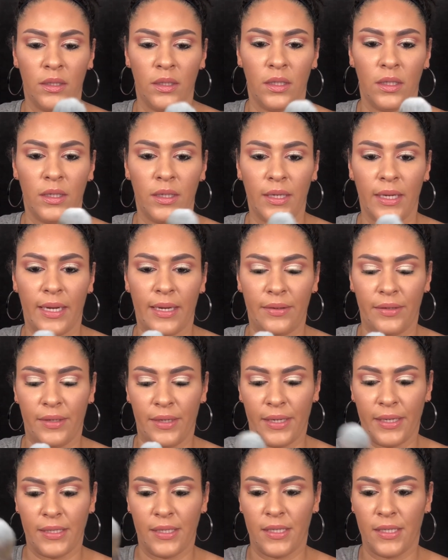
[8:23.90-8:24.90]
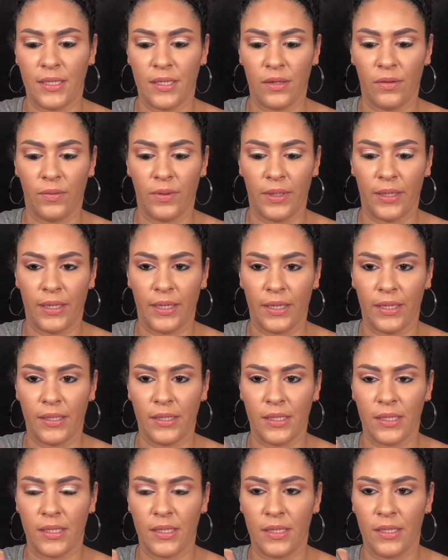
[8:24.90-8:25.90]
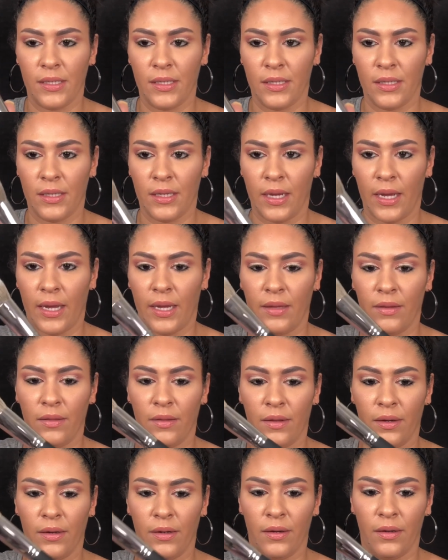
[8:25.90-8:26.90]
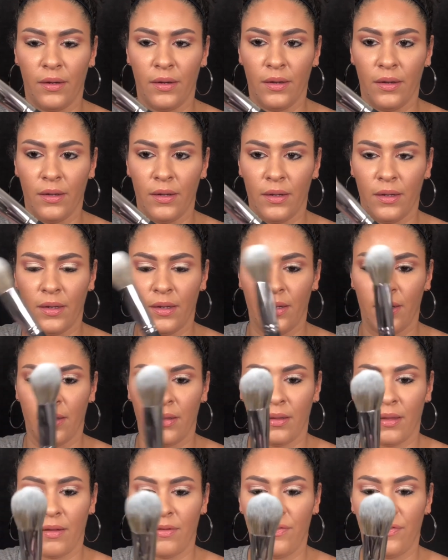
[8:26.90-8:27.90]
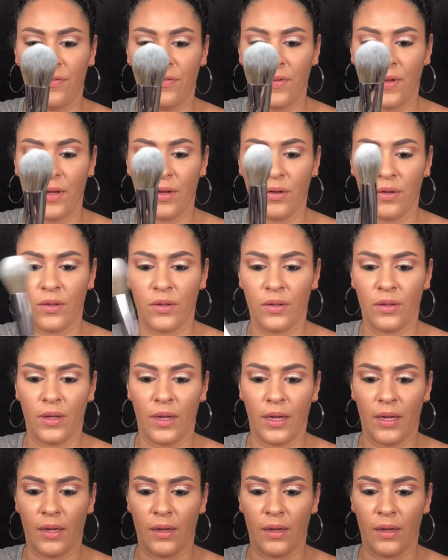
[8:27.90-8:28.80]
look how nice. These are really nice, and they feel